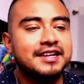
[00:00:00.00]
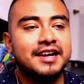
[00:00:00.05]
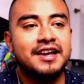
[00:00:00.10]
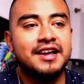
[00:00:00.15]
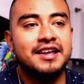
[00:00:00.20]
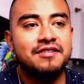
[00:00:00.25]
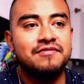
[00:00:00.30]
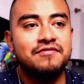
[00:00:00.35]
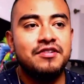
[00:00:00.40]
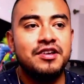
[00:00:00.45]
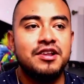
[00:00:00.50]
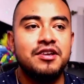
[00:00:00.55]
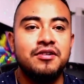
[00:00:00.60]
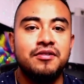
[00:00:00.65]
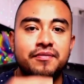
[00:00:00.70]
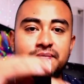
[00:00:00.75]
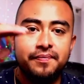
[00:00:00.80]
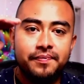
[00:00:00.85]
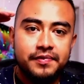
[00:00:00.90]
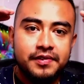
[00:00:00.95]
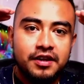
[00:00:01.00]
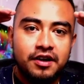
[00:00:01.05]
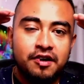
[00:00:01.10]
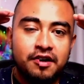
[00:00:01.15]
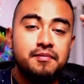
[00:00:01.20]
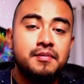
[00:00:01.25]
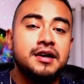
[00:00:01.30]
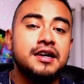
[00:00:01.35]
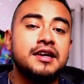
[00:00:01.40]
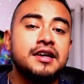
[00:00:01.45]
video of
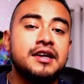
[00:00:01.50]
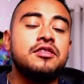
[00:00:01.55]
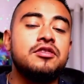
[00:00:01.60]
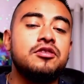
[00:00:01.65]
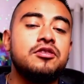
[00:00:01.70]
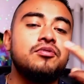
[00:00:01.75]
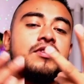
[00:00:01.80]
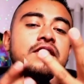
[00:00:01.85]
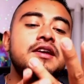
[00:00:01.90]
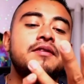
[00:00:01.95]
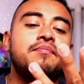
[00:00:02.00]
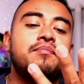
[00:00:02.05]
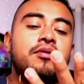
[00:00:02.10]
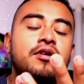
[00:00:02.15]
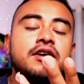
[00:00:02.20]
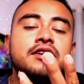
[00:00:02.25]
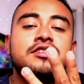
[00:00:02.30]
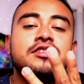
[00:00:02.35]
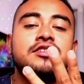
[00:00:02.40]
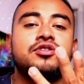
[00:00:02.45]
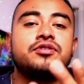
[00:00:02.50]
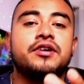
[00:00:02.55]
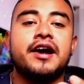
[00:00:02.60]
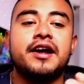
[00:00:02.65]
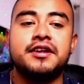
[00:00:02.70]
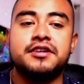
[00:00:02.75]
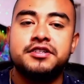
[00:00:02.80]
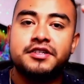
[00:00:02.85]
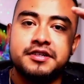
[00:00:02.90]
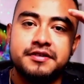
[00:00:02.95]
my 3-part strategy.
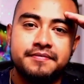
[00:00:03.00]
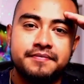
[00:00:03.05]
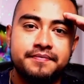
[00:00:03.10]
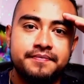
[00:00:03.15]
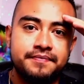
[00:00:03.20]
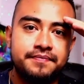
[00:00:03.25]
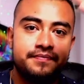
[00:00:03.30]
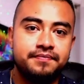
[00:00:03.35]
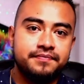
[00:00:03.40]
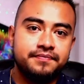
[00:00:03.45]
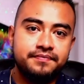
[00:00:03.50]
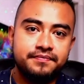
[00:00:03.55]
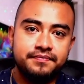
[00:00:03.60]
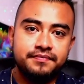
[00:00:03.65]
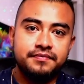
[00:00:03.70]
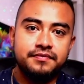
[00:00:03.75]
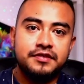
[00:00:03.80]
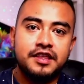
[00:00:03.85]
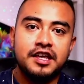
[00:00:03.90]
Thank you